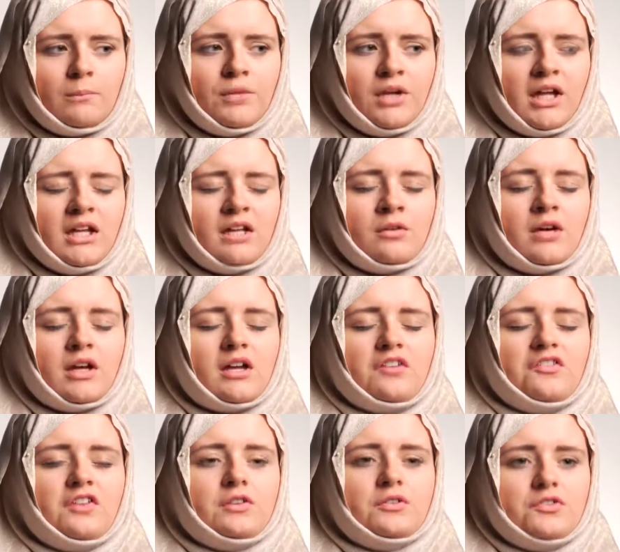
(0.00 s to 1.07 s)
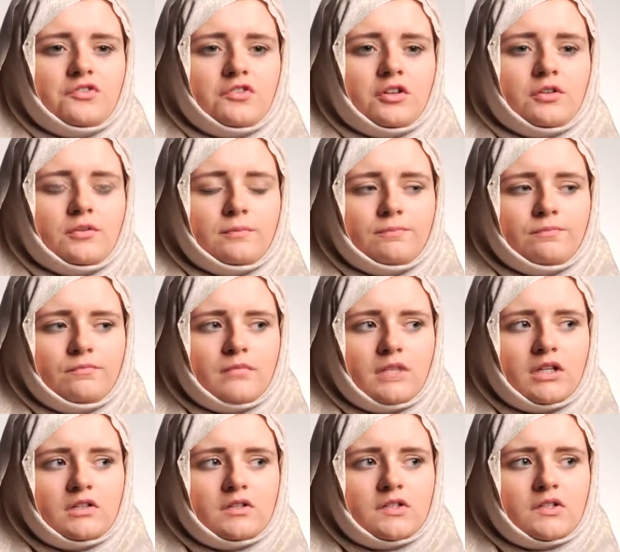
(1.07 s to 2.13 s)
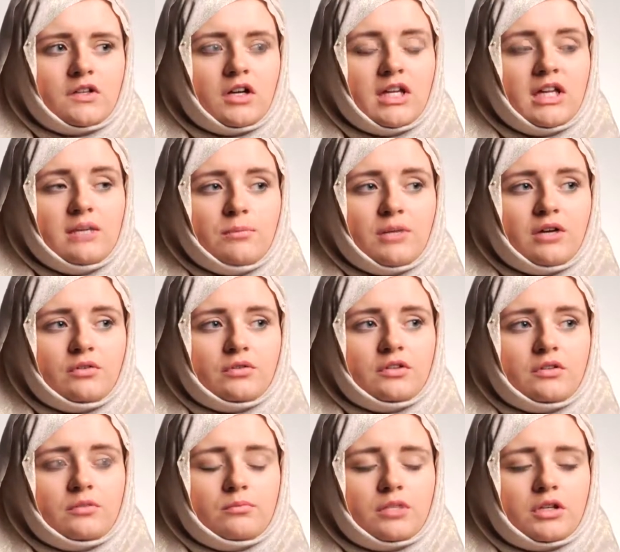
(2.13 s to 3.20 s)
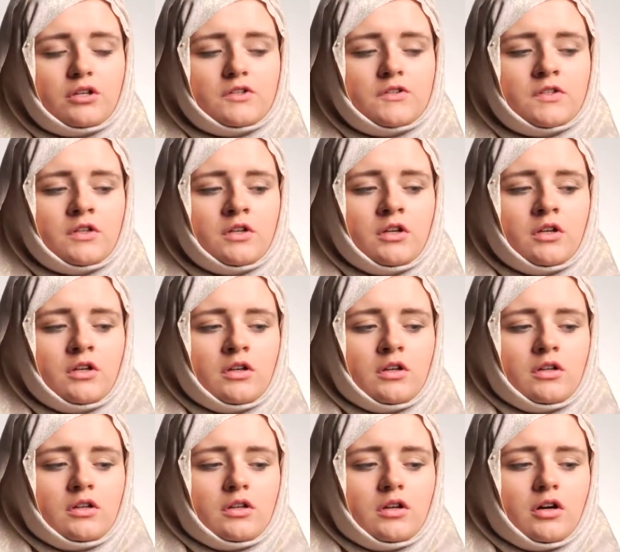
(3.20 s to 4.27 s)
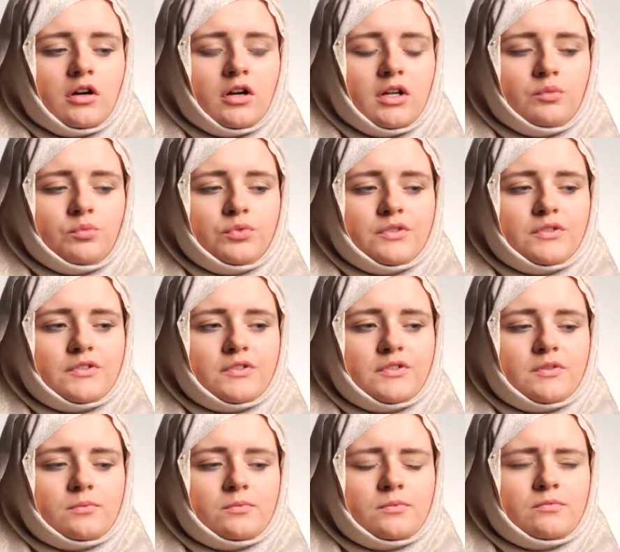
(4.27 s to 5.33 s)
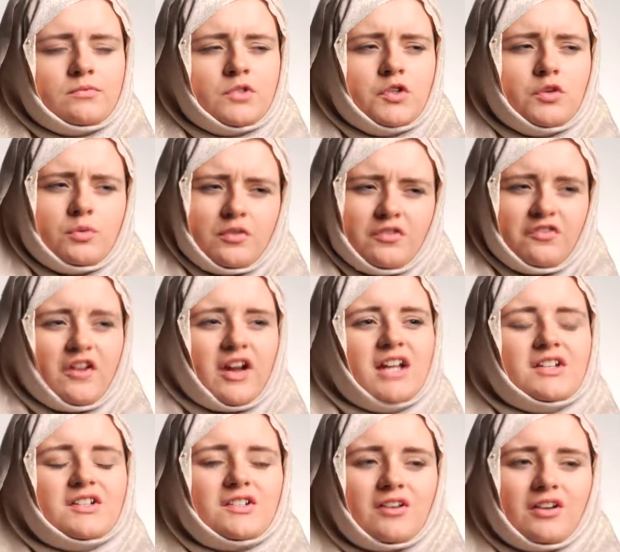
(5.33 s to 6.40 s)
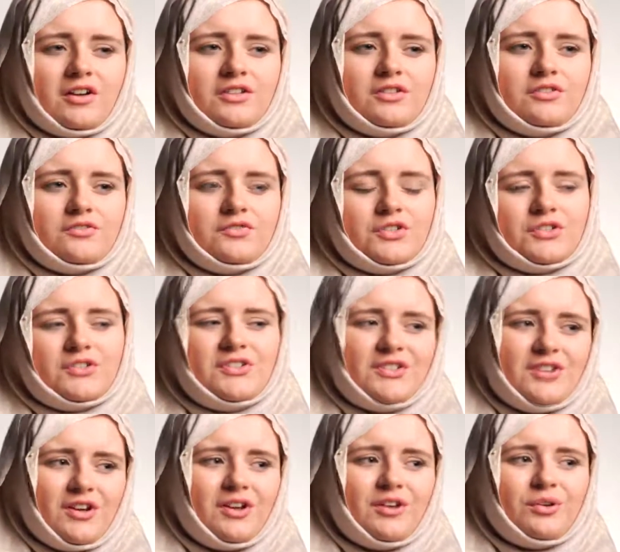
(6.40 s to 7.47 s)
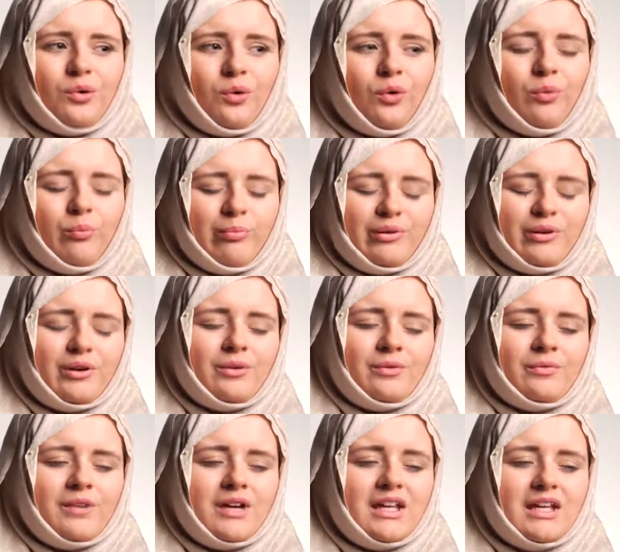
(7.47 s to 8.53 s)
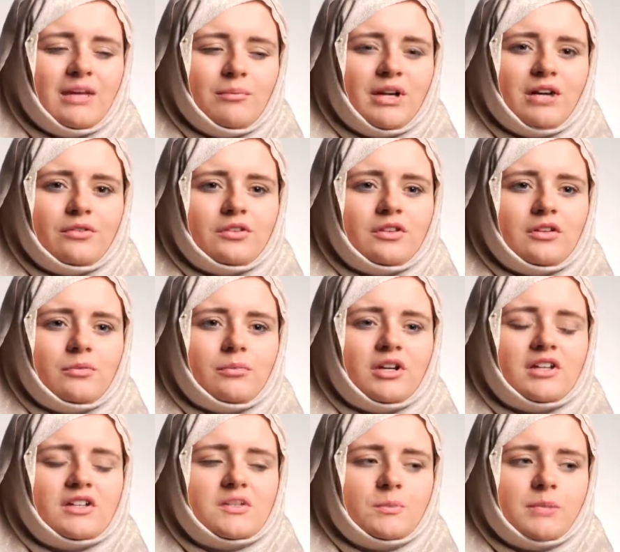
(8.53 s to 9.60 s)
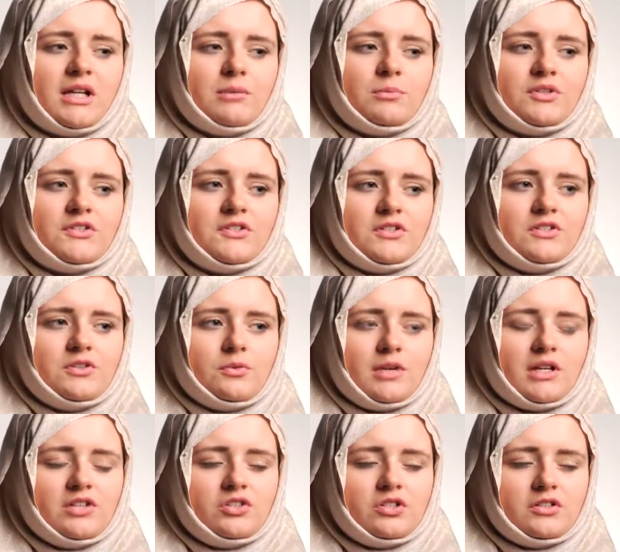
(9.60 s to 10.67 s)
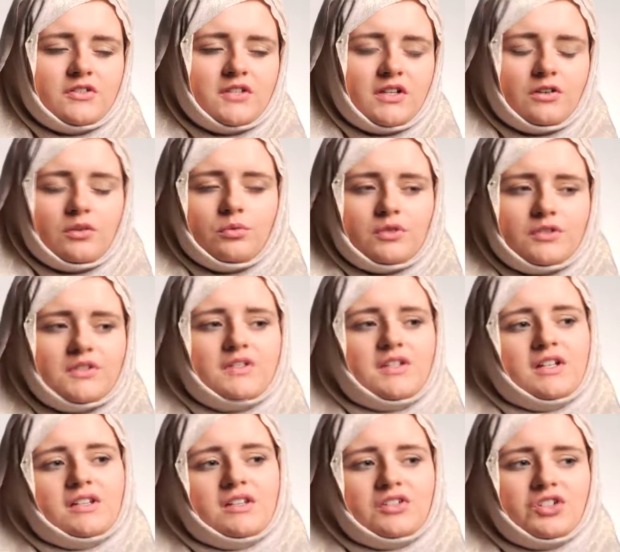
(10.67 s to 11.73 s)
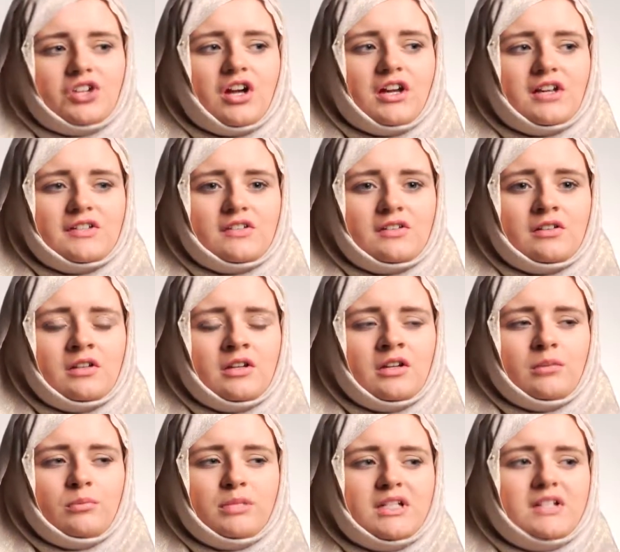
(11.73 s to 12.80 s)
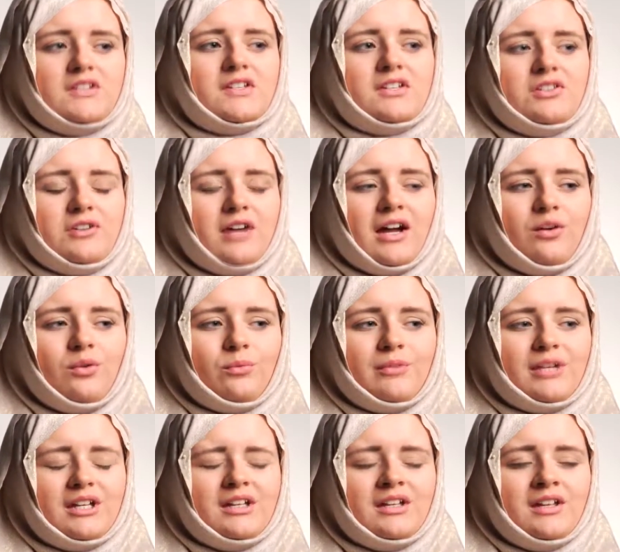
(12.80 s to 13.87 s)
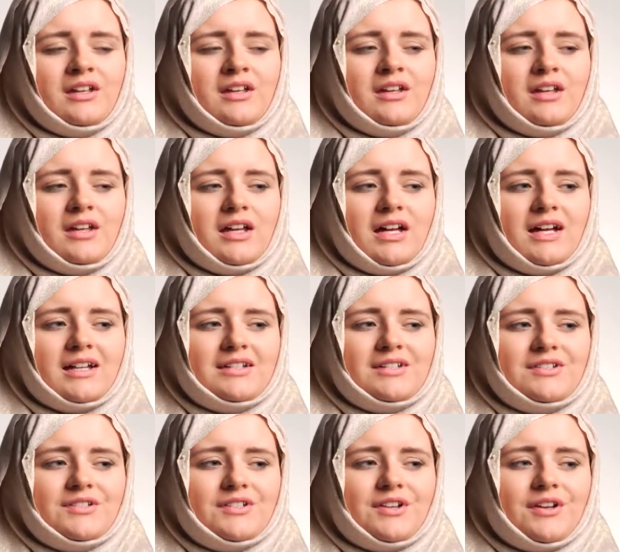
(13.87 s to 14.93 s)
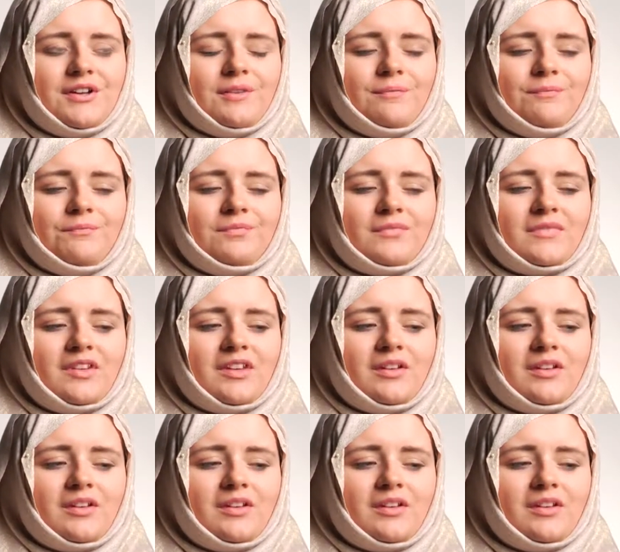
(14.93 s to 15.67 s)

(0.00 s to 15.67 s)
anyway, I found a few and I emailed them because I was too afraid to kind of just turn up. I emailed them, I explained my situation. I said, I want to take the Shahada. Please, can you help me? And